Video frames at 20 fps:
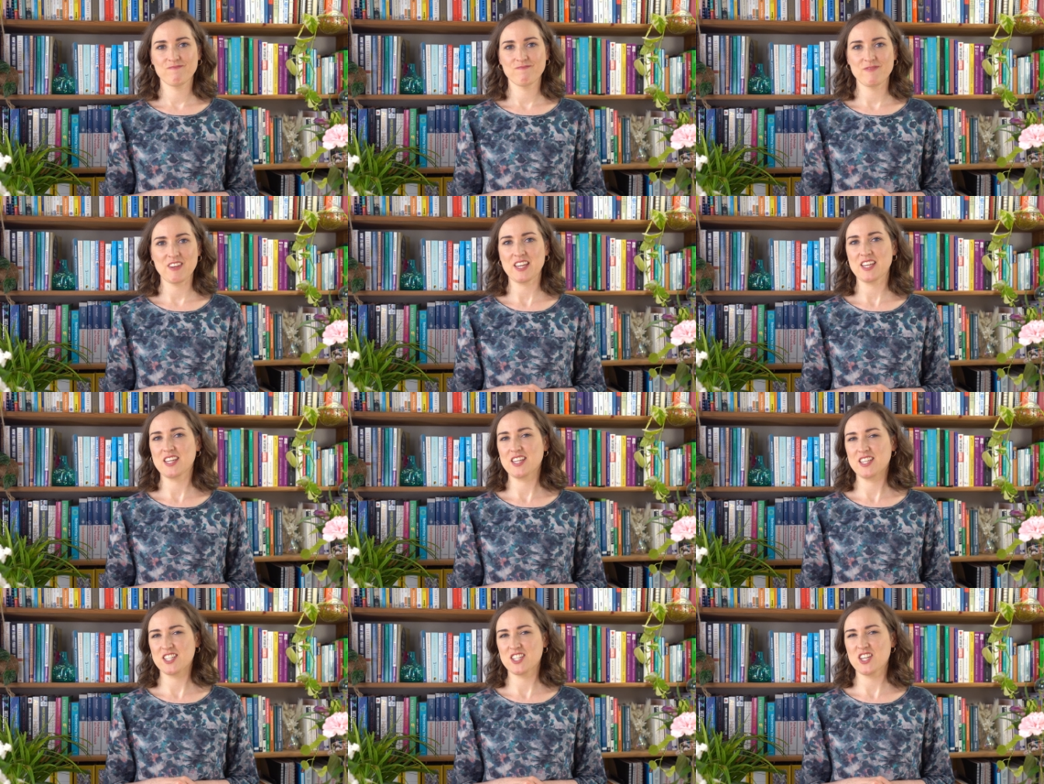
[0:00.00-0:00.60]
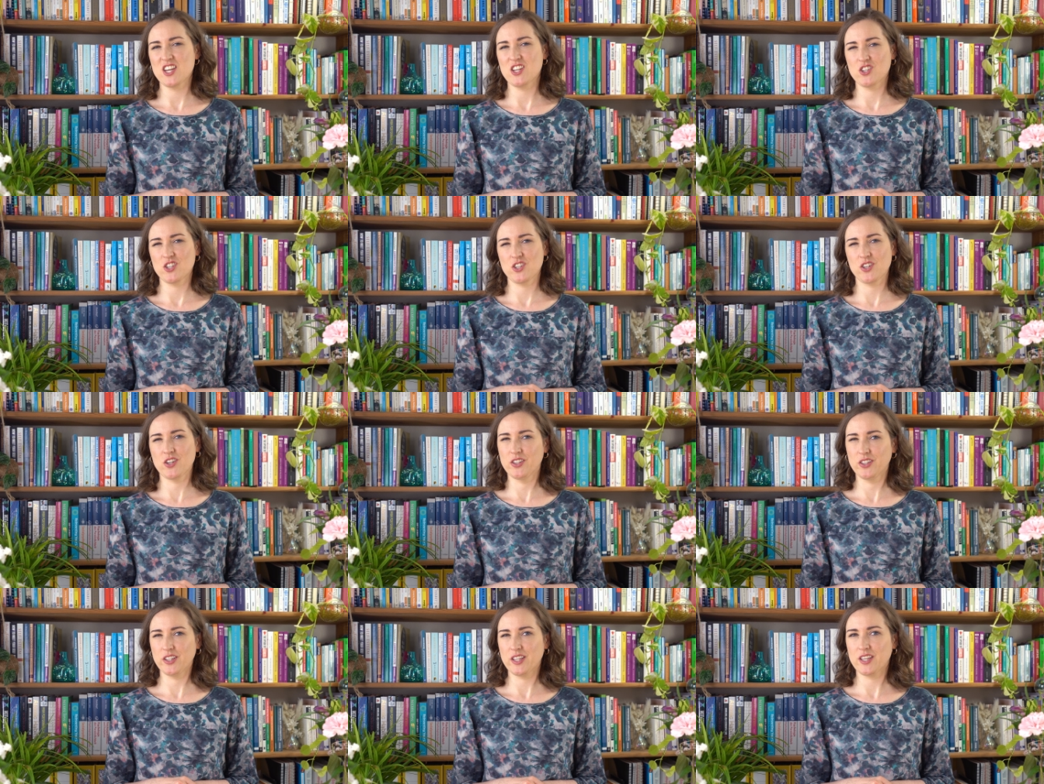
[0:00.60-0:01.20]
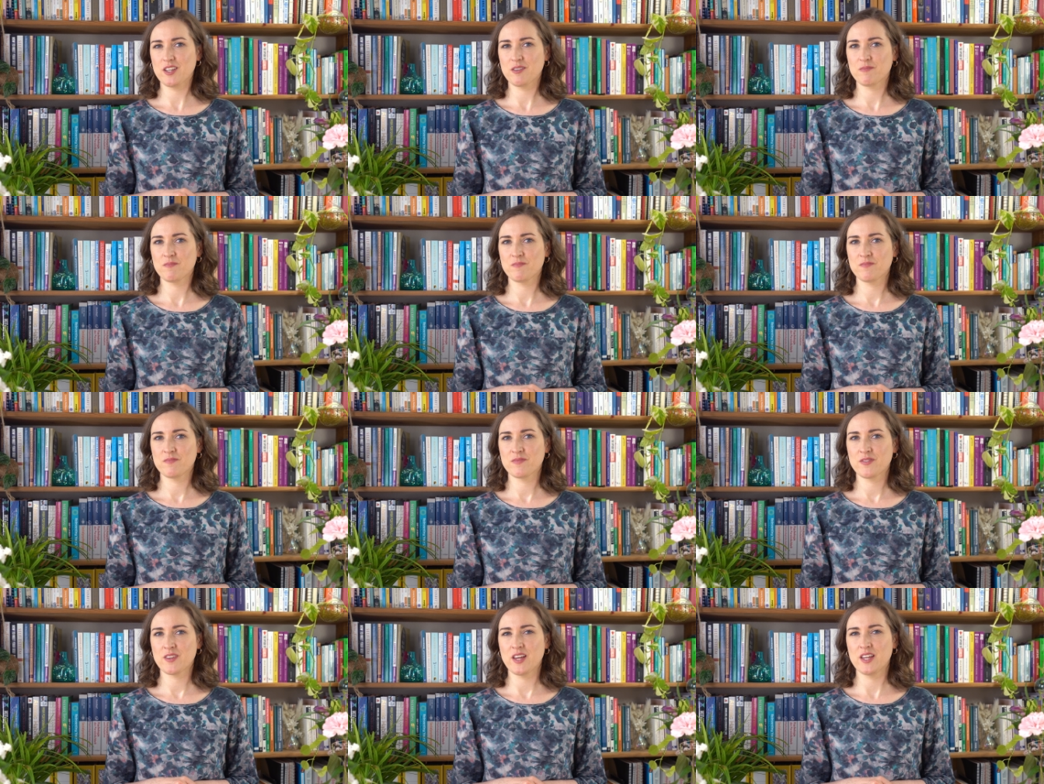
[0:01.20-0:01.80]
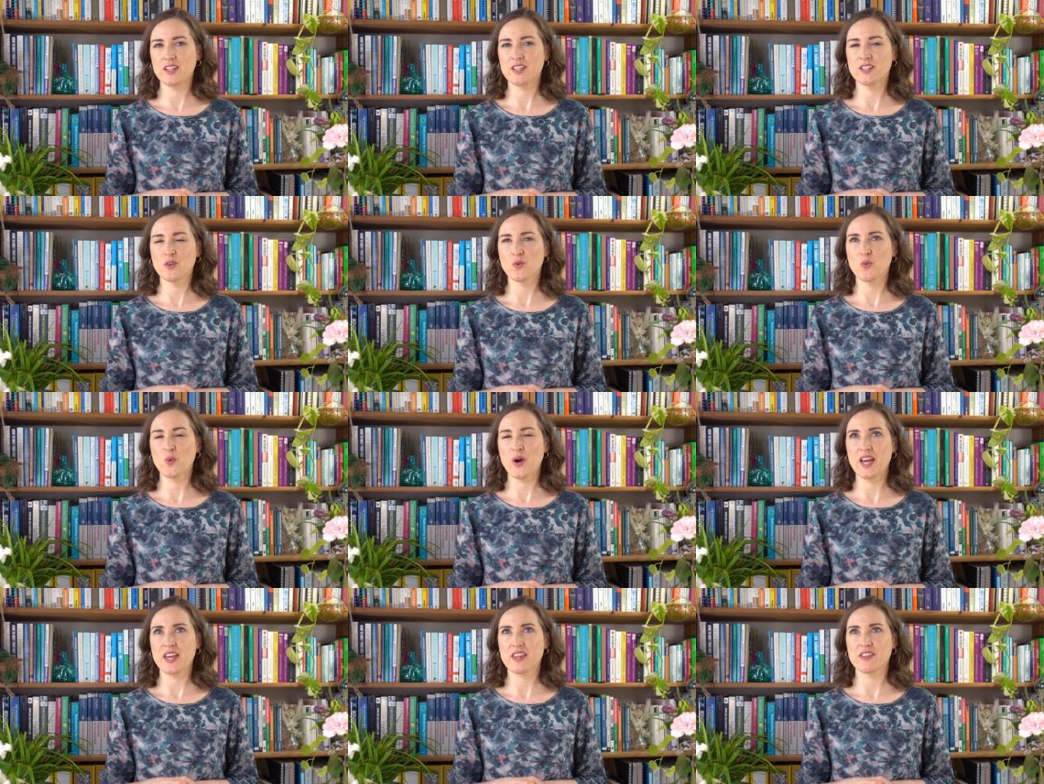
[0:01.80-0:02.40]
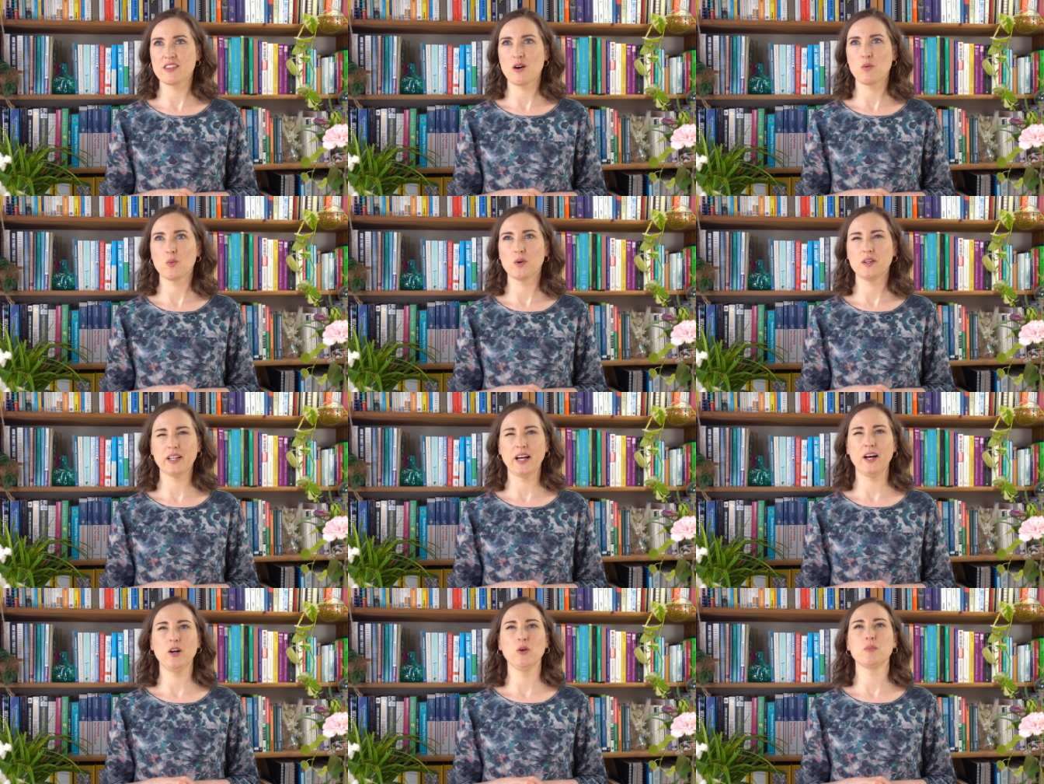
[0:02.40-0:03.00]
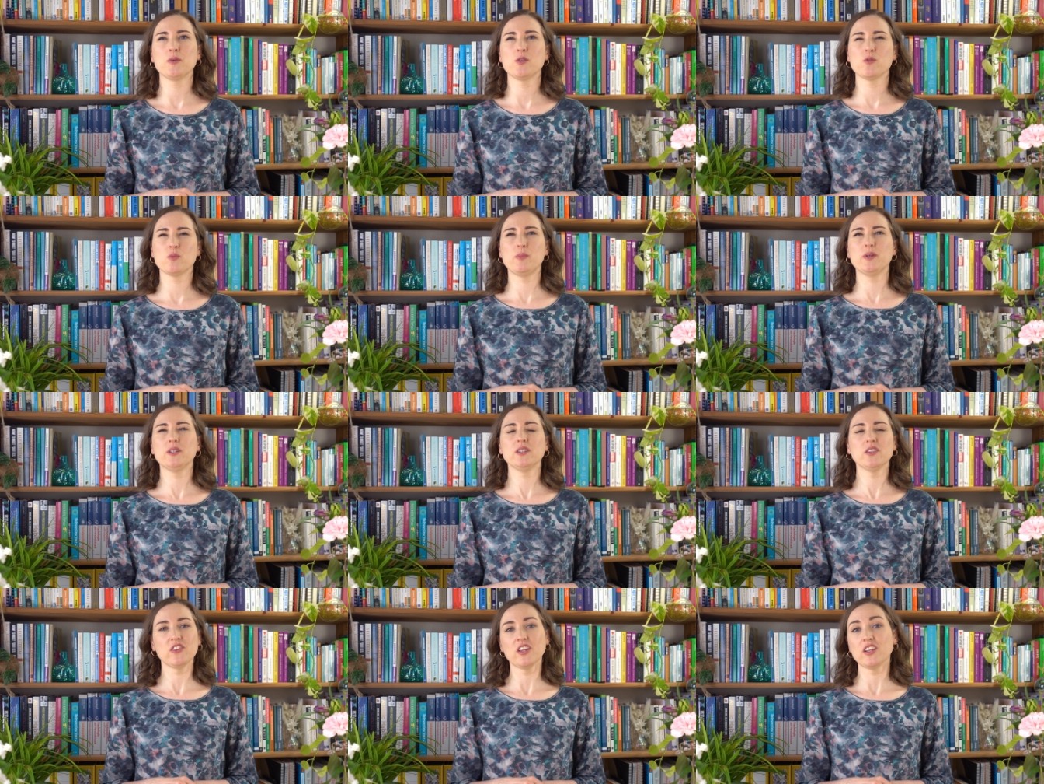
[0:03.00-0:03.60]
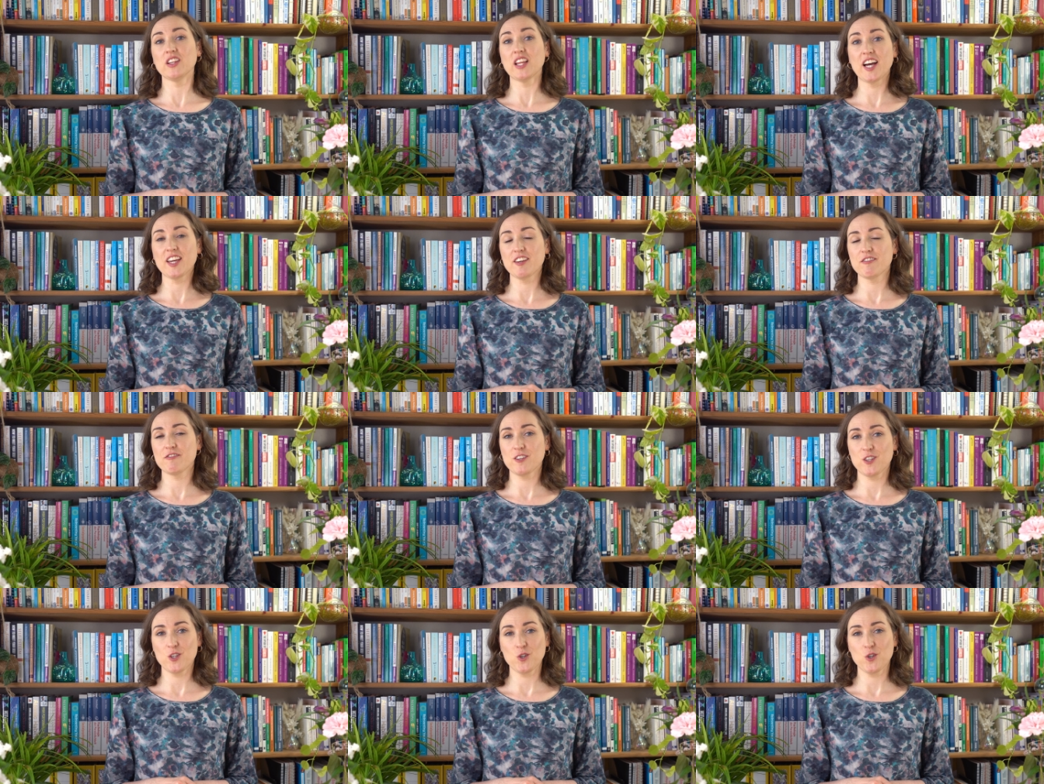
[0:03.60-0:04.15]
Make it intentionally, and in a way that will help you build the life